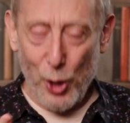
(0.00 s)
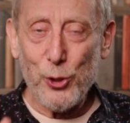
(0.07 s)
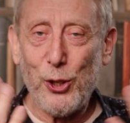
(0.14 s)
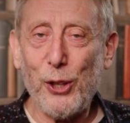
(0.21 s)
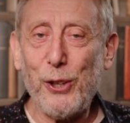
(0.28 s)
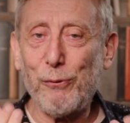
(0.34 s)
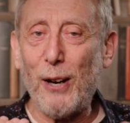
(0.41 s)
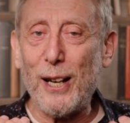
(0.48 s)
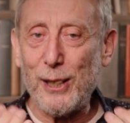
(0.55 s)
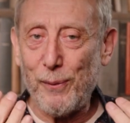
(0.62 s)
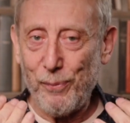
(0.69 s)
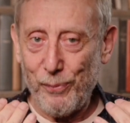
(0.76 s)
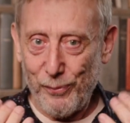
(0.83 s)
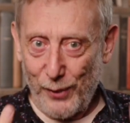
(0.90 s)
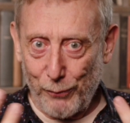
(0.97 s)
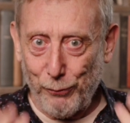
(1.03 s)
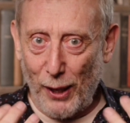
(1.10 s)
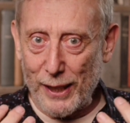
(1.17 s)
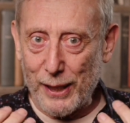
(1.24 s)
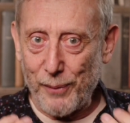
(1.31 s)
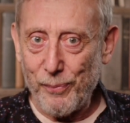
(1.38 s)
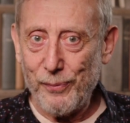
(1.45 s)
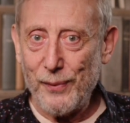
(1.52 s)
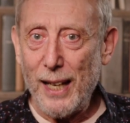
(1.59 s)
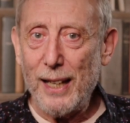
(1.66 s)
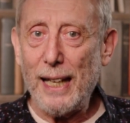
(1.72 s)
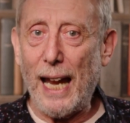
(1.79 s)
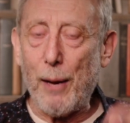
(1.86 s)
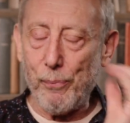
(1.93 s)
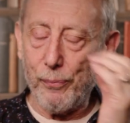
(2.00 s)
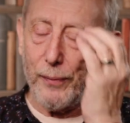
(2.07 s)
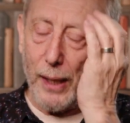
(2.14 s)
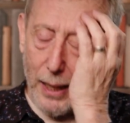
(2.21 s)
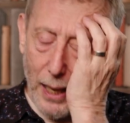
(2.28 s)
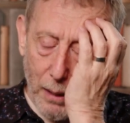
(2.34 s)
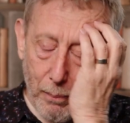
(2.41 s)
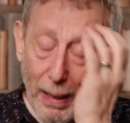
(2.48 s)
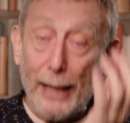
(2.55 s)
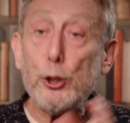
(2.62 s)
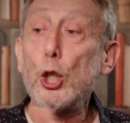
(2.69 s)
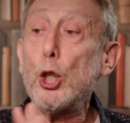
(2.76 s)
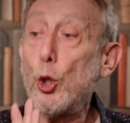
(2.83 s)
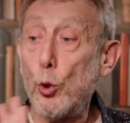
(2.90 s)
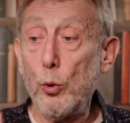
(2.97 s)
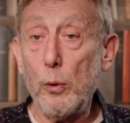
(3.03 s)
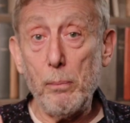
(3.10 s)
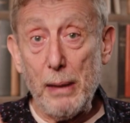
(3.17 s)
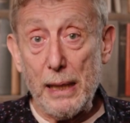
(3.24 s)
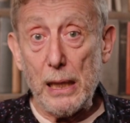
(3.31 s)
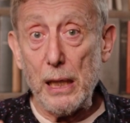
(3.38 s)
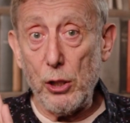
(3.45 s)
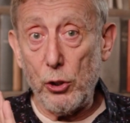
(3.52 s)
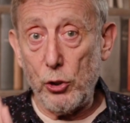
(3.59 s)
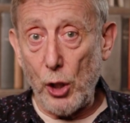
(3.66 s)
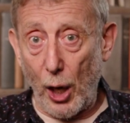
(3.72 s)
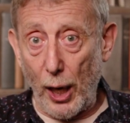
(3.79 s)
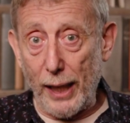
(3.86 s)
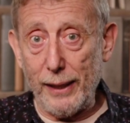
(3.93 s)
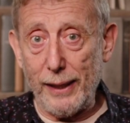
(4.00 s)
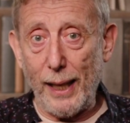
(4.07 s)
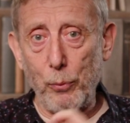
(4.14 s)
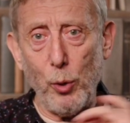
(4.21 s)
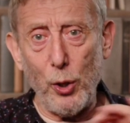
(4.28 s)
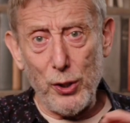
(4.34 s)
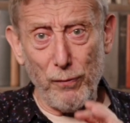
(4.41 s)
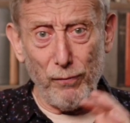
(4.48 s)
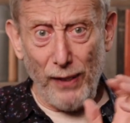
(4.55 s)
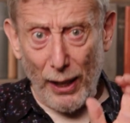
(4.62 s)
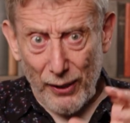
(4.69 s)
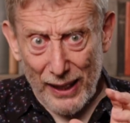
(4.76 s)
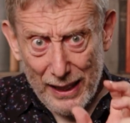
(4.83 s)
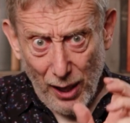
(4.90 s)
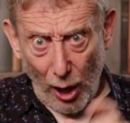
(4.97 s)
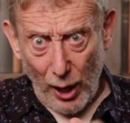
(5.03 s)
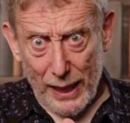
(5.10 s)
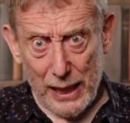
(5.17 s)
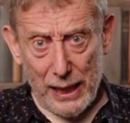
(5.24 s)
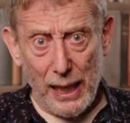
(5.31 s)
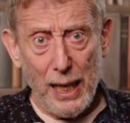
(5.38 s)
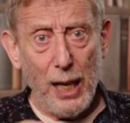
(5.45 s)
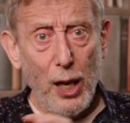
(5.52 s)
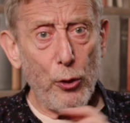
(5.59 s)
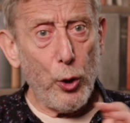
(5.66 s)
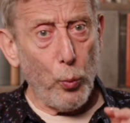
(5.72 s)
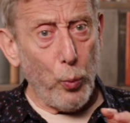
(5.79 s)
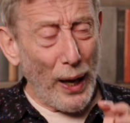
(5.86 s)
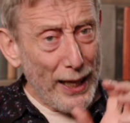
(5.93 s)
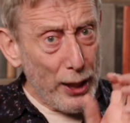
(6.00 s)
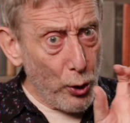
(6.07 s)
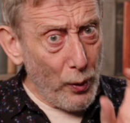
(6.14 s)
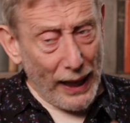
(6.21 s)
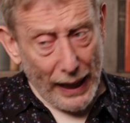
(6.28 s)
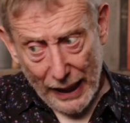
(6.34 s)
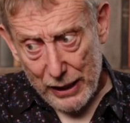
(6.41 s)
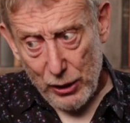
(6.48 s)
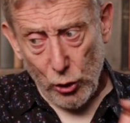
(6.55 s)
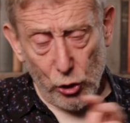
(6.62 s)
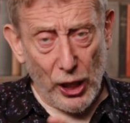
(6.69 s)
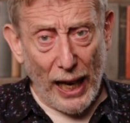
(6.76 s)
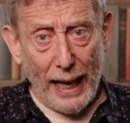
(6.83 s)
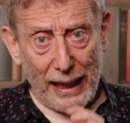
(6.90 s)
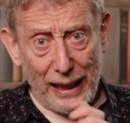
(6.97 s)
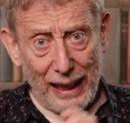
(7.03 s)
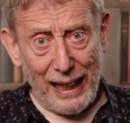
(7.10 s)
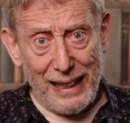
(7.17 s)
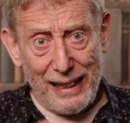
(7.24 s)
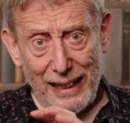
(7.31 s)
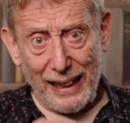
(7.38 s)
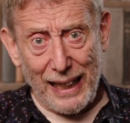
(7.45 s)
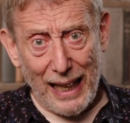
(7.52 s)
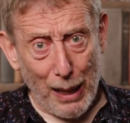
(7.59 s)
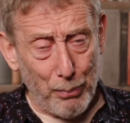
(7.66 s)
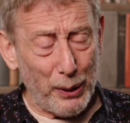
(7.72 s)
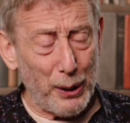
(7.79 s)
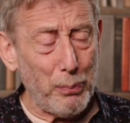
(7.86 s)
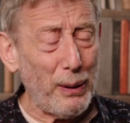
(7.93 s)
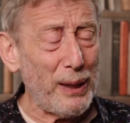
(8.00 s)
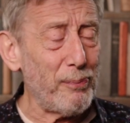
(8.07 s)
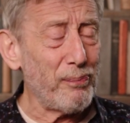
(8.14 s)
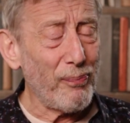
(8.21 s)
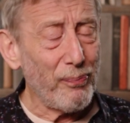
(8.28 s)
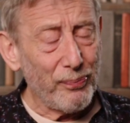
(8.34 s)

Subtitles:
to the front. The front. Now, back to you, Mrs. Giant. That was very nice, the way you hid Jack in the cupboard, but